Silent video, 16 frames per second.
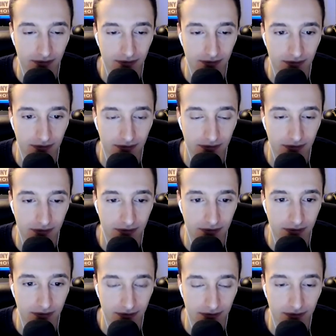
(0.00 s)

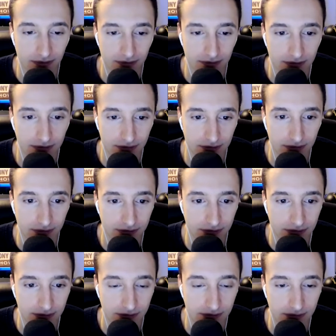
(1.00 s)

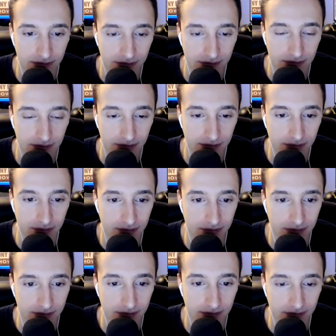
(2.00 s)

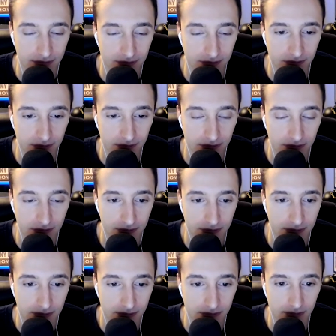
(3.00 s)

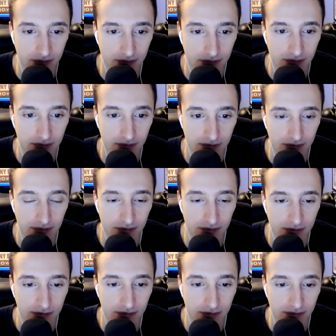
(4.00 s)

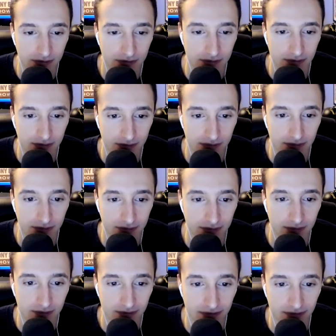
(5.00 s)

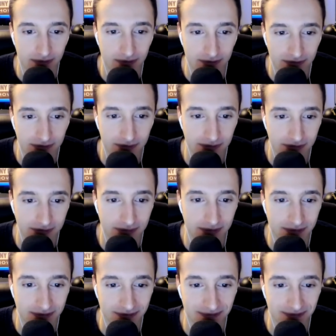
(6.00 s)

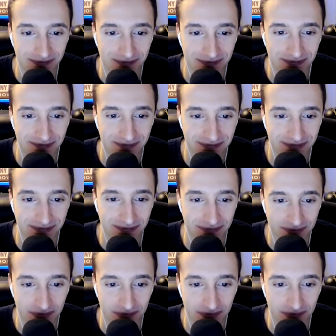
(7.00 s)
This person isn't speaking.